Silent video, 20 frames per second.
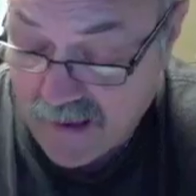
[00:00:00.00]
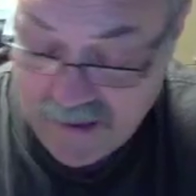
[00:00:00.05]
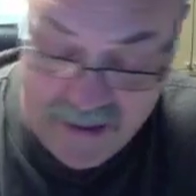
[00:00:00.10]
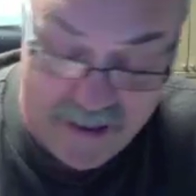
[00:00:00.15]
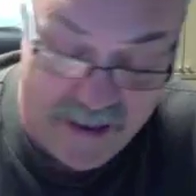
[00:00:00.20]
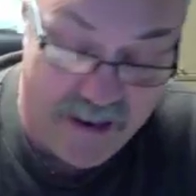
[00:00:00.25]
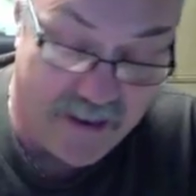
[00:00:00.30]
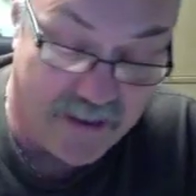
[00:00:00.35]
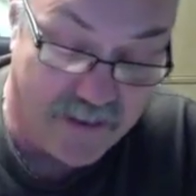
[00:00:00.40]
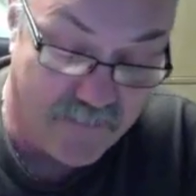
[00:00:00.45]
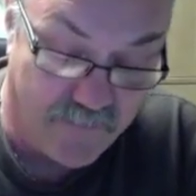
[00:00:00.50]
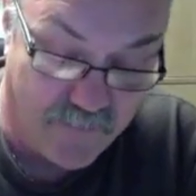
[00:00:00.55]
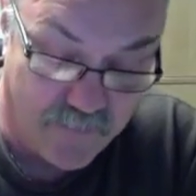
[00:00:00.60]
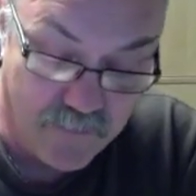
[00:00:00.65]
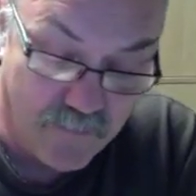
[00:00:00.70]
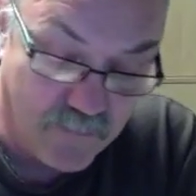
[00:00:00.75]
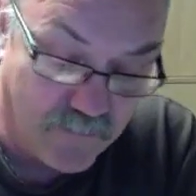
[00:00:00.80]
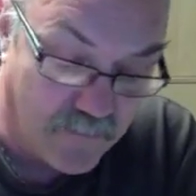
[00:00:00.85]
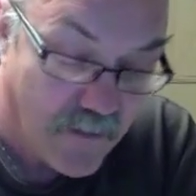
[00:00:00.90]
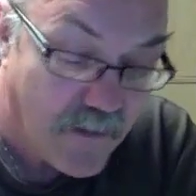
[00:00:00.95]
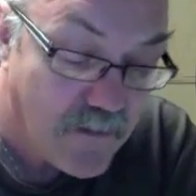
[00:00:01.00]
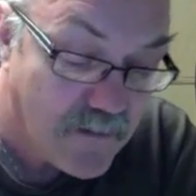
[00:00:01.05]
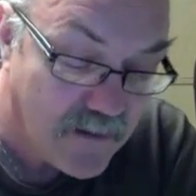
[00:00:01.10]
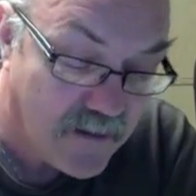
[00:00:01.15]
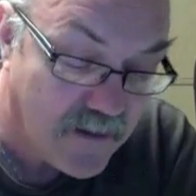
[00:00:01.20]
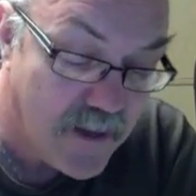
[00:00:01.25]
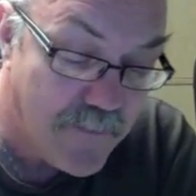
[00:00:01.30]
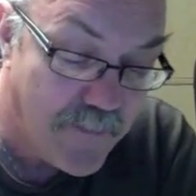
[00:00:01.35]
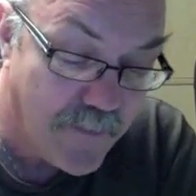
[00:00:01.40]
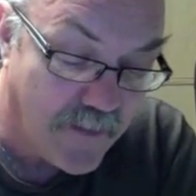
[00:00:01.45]
And if you
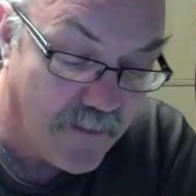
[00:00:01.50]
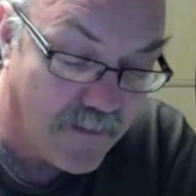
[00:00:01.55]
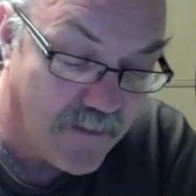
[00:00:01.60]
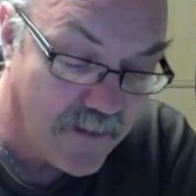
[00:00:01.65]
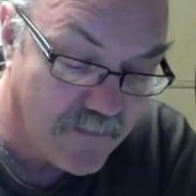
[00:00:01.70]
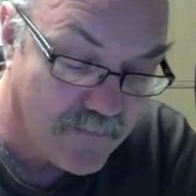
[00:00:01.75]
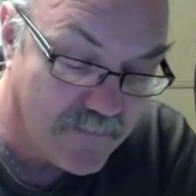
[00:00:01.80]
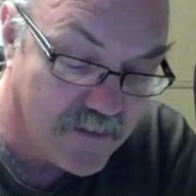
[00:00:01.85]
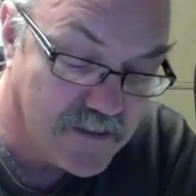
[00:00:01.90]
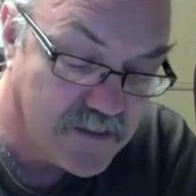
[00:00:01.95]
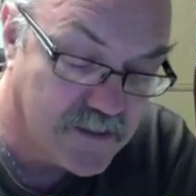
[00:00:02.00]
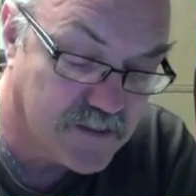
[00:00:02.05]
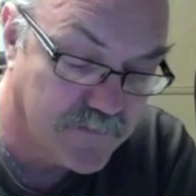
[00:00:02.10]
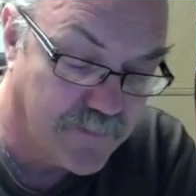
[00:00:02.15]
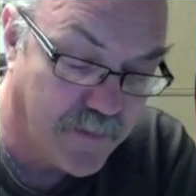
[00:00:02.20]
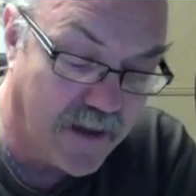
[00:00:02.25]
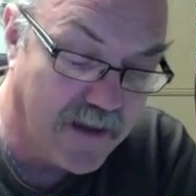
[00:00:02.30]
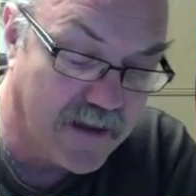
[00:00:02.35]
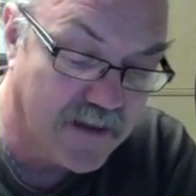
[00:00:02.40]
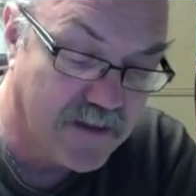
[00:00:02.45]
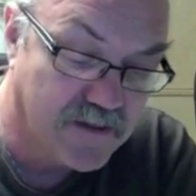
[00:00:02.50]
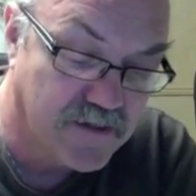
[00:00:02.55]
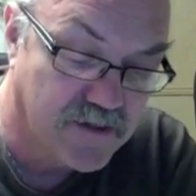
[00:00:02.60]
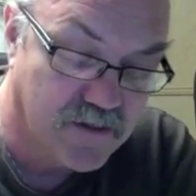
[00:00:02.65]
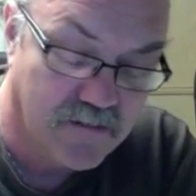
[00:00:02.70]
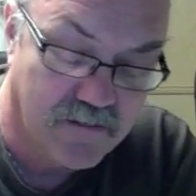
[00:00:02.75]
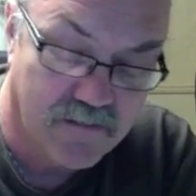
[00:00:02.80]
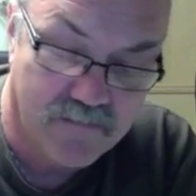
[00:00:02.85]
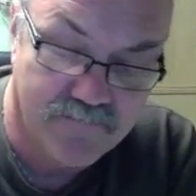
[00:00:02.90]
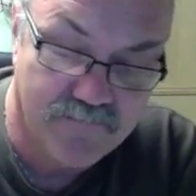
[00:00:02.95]
keep an eye on this page,
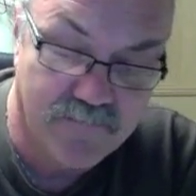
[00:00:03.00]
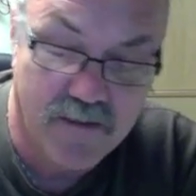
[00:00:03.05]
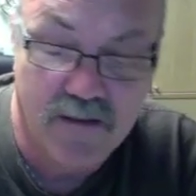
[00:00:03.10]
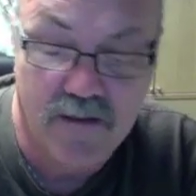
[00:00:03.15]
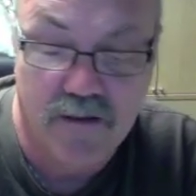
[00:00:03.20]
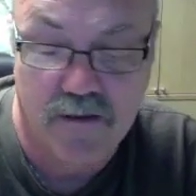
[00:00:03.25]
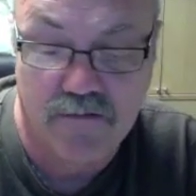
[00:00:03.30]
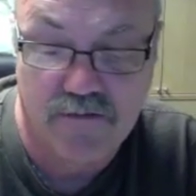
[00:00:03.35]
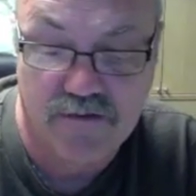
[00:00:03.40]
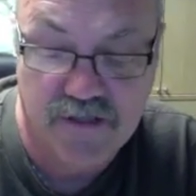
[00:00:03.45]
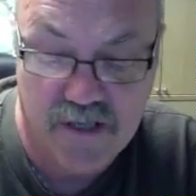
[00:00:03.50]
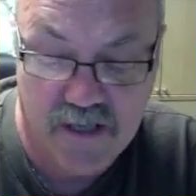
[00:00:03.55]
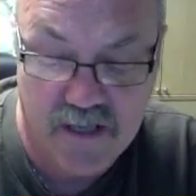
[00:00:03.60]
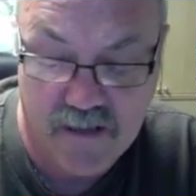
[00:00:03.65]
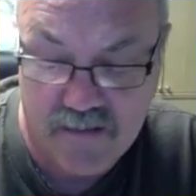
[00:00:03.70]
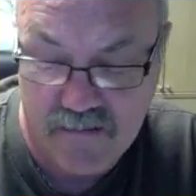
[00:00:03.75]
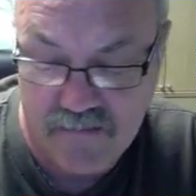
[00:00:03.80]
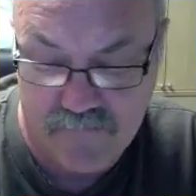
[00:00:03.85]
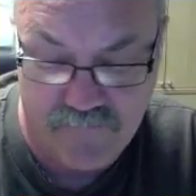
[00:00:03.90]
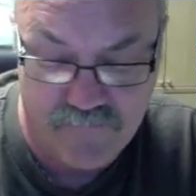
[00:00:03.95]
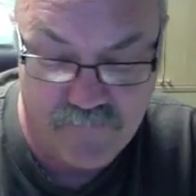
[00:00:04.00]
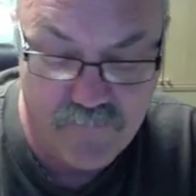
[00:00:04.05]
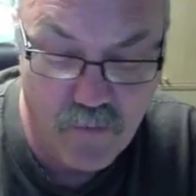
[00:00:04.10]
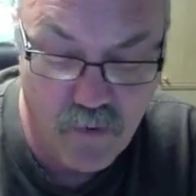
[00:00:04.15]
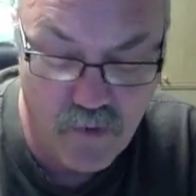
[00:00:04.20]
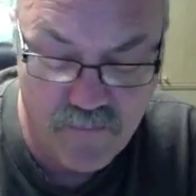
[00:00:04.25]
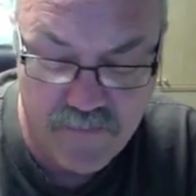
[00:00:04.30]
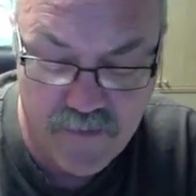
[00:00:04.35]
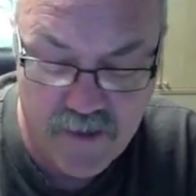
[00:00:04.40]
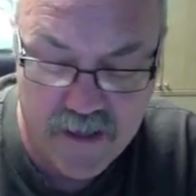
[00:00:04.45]
you'll see
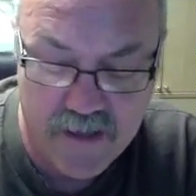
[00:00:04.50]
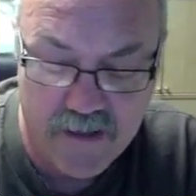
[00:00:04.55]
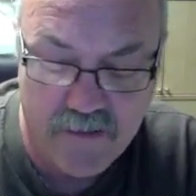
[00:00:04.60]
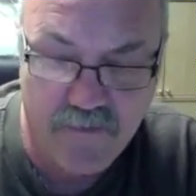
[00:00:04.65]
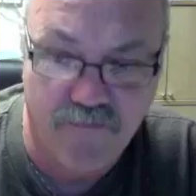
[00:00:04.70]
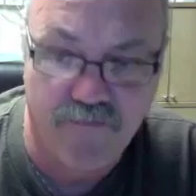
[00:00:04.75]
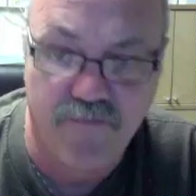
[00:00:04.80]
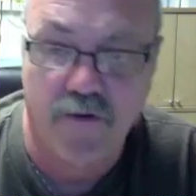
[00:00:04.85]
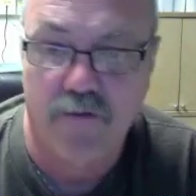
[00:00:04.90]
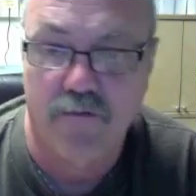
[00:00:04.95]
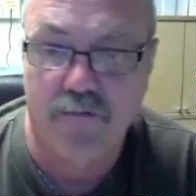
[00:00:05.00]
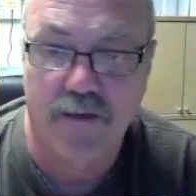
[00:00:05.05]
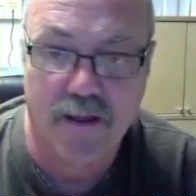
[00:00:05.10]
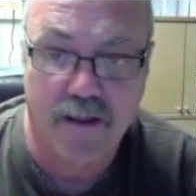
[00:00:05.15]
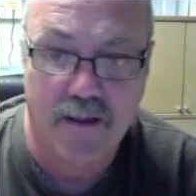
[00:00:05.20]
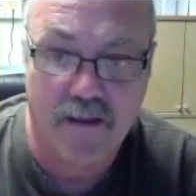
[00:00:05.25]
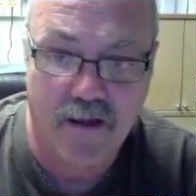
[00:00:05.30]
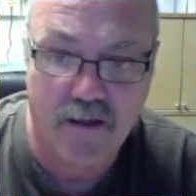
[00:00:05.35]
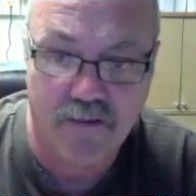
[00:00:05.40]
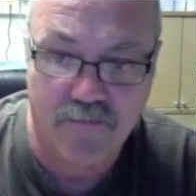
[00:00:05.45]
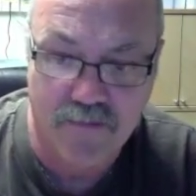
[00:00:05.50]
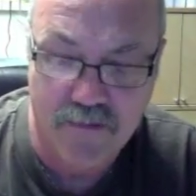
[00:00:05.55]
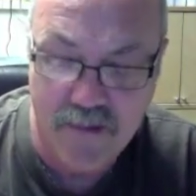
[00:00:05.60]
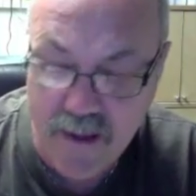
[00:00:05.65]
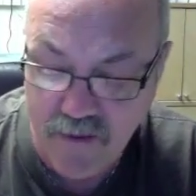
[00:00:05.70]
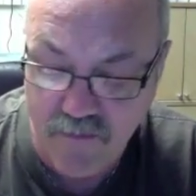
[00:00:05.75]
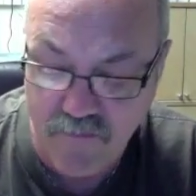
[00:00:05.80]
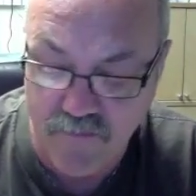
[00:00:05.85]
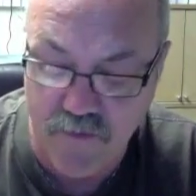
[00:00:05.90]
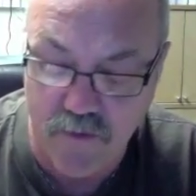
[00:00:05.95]
more videos following over the
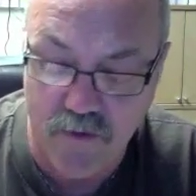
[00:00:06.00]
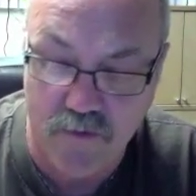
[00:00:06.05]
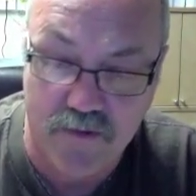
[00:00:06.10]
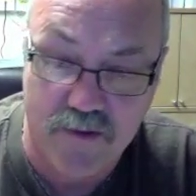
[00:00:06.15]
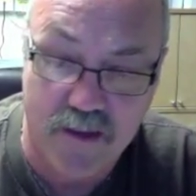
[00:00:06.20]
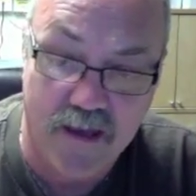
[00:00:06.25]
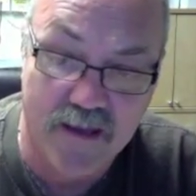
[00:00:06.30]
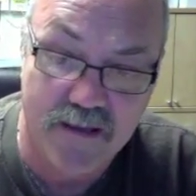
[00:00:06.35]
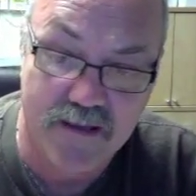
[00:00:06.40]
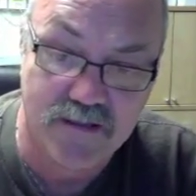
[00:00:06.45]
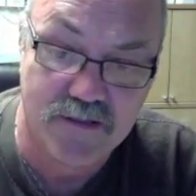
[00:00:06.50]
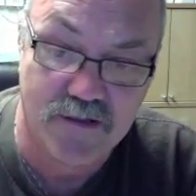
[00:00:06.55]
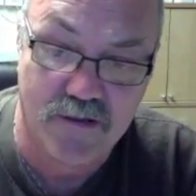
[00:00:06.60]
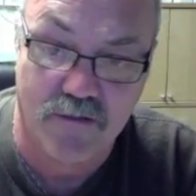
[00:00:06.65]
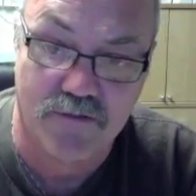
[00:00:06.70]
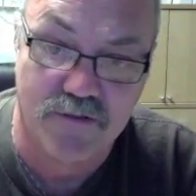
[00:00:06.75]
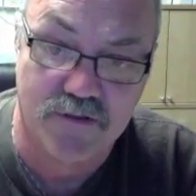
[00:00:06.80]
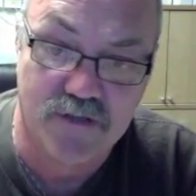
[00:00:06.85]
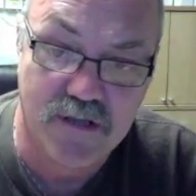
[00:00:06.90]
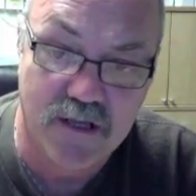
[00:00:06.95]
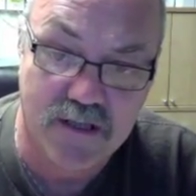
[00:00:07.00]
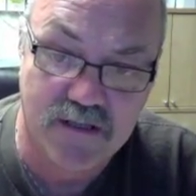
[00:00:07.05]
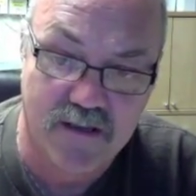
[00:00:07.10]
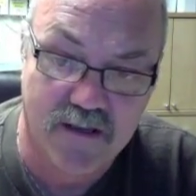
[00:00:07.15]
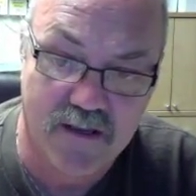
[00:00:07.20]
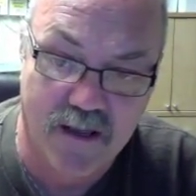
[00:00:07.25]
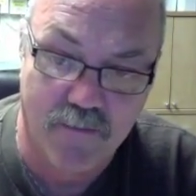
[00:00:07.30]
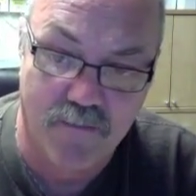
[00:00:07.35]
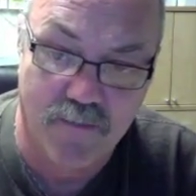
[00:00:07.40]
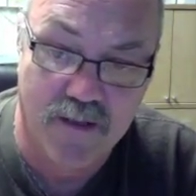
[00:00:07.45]
next few days on
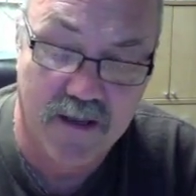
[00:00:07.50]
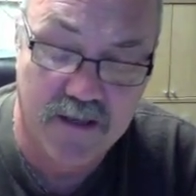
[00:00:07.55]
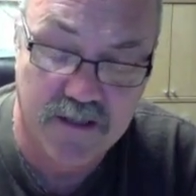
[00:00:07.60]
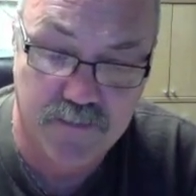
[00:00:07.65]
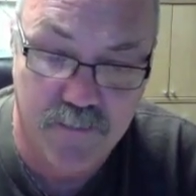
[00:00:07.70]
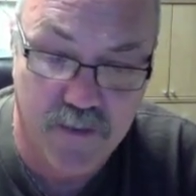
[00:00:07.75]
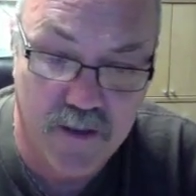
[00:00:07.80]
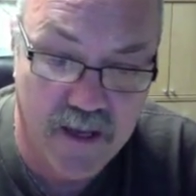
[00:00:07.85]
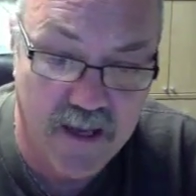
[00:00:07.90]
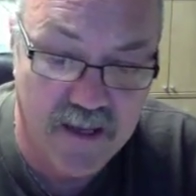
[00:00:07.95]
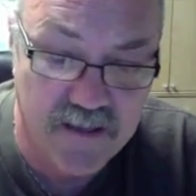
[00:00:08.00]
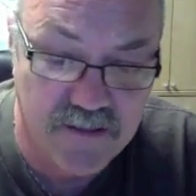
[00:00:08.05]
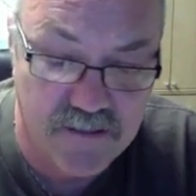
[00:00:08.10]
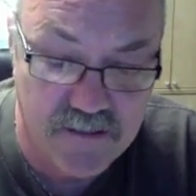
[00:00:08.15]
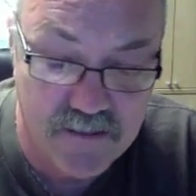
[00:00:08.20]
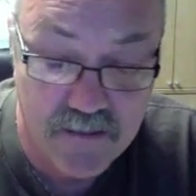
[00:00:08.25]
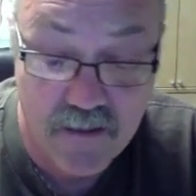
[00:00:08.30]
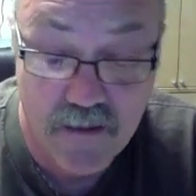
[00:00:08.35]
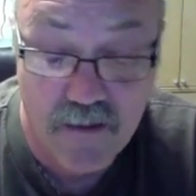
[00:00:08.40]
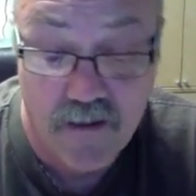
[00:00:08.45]
setting up the SBS,